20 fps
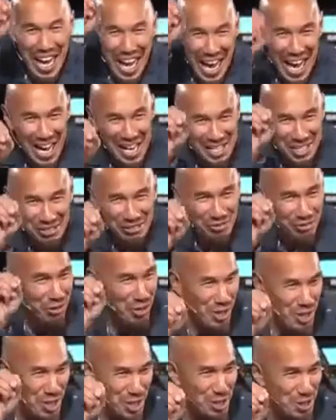As for
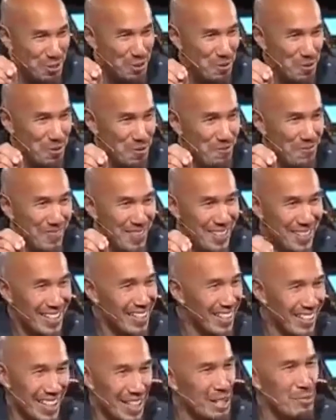you,
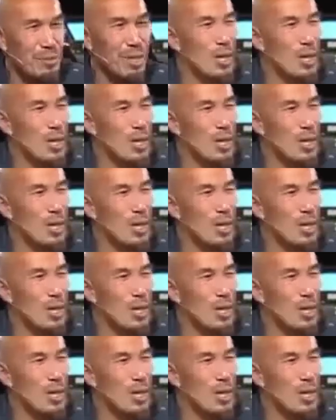let them